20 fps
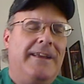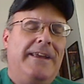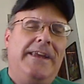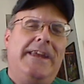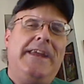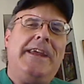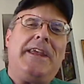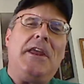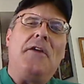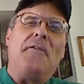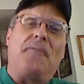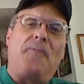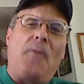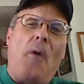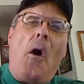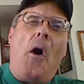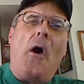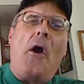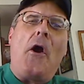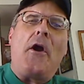He can
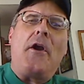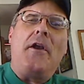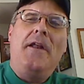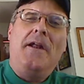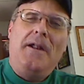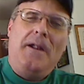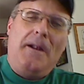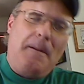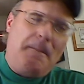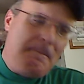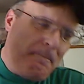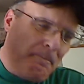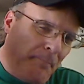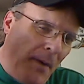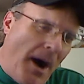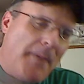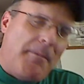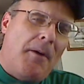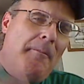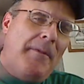afford
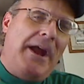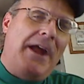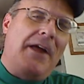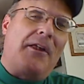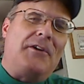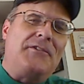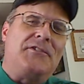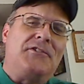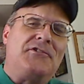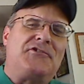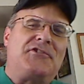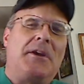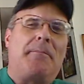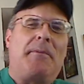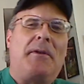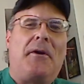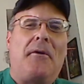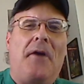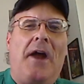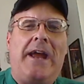bubble mailers and
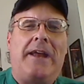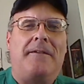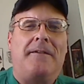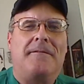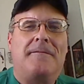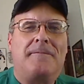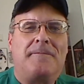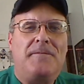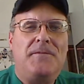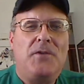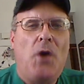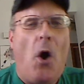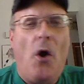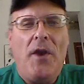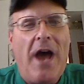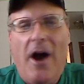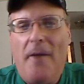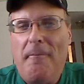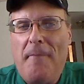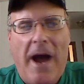shipping it right. No
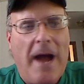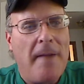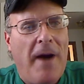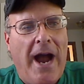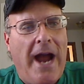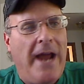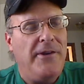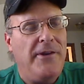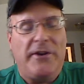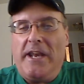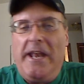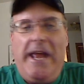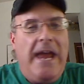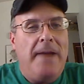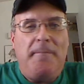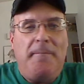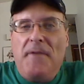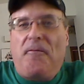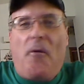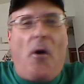doubt in my mind, you can
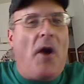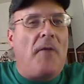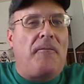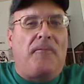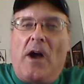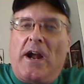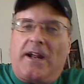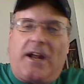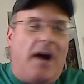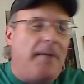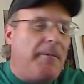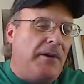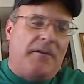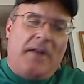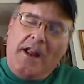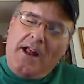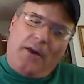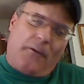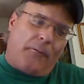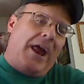hate me for it, fuck, come and
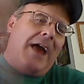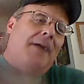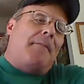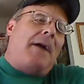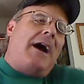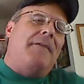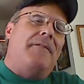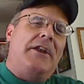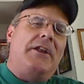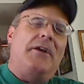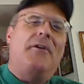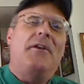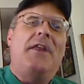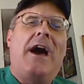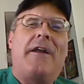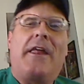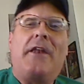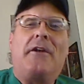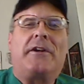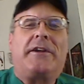rant my video
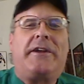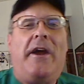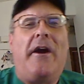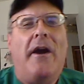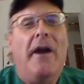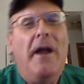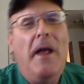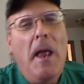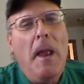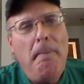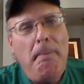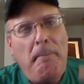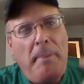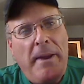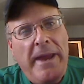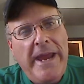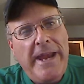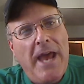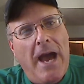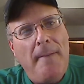down, I don't care.
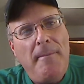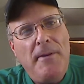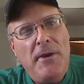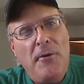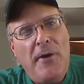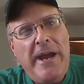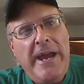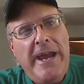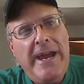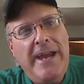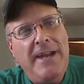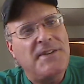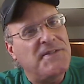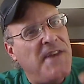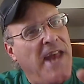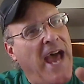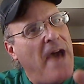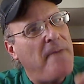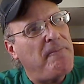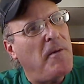PWE is
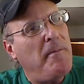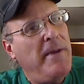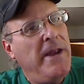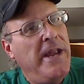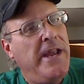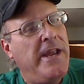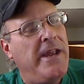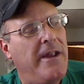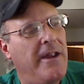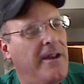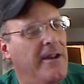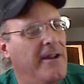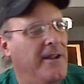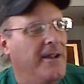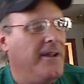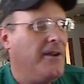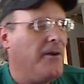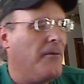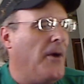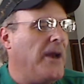not for me.
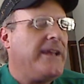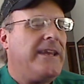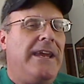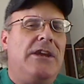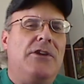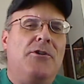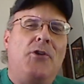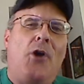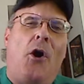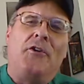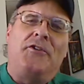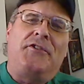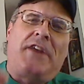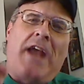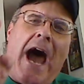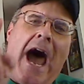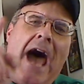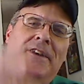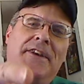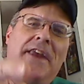Ricky, you know
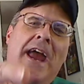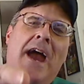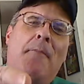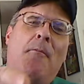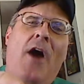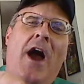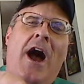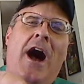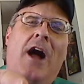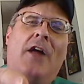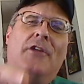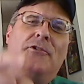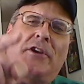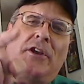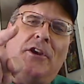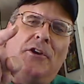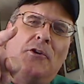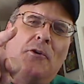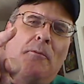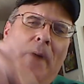goddamn well you
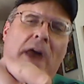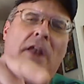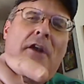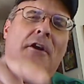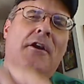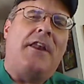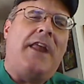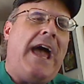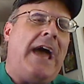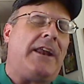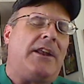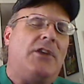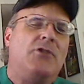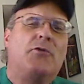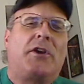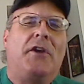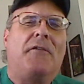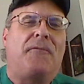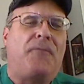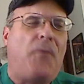can do better than that, and you
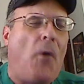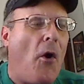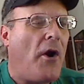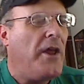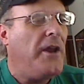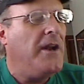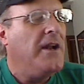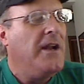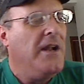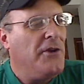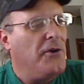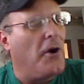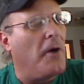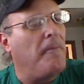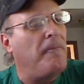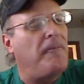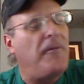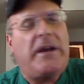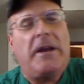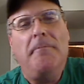can afford it. You're
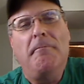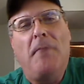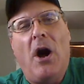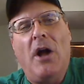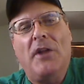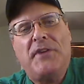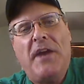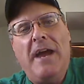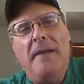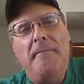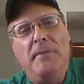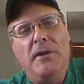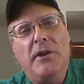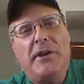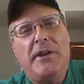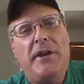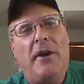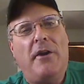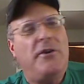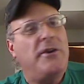a freaking
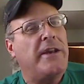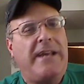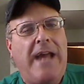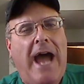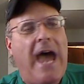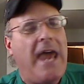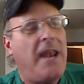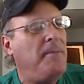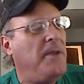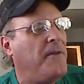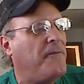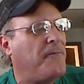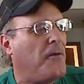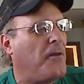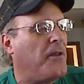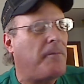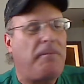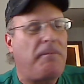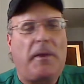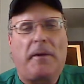multi-millionaire. You got to be for
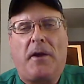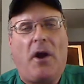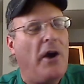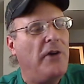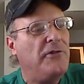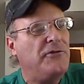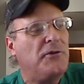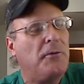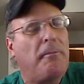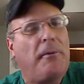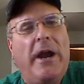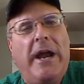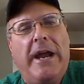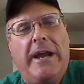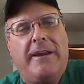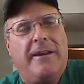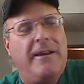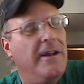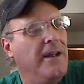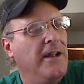the, the cards you break.
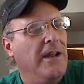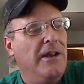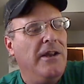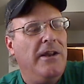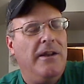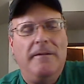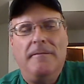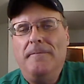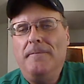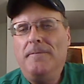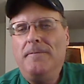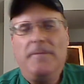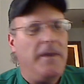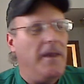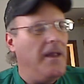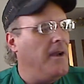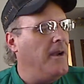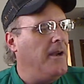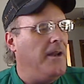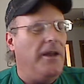
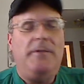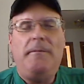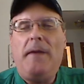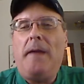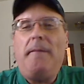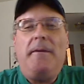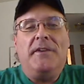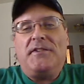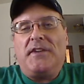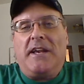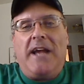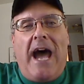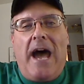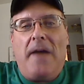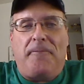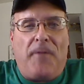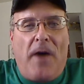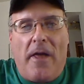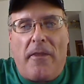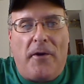And maybe as a
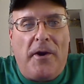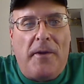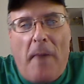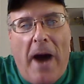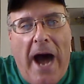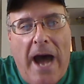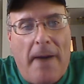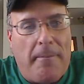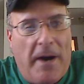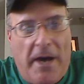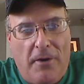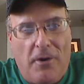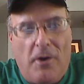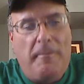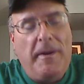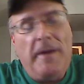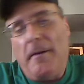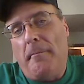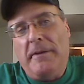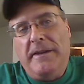godfather and mob, I don't know,
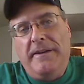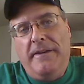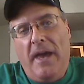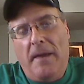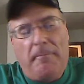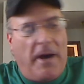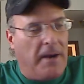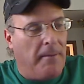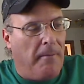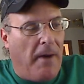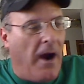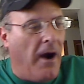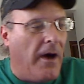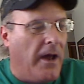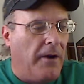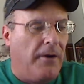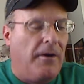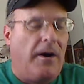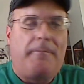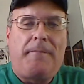maybe I'll be dead by tomorrow. I
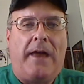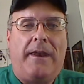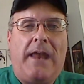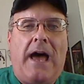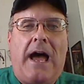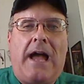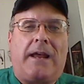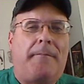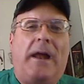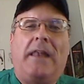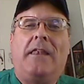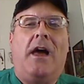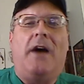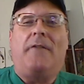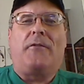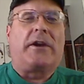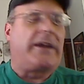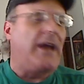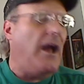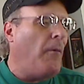don't know. I'm not knocking I
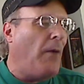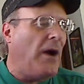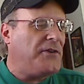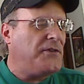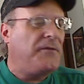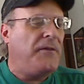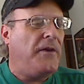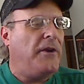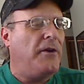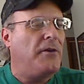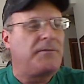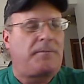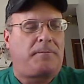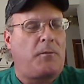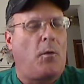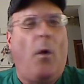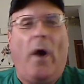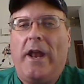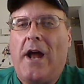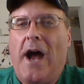love Rick. I watch his videos
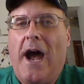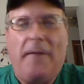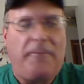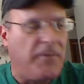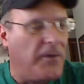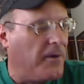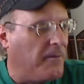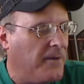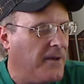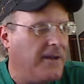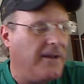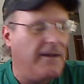quite often.